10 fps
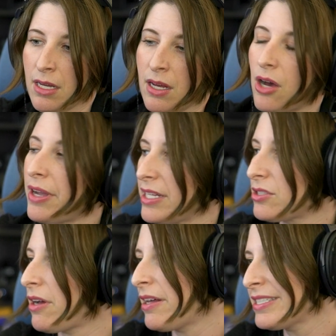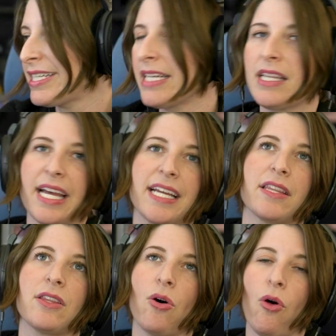Okay, so I'll say
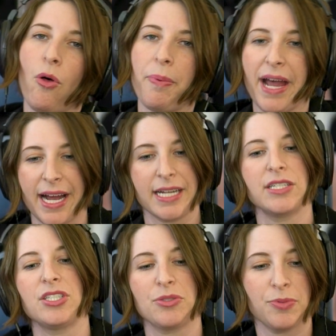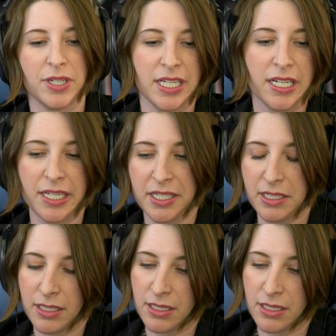like the whole package is pretty good.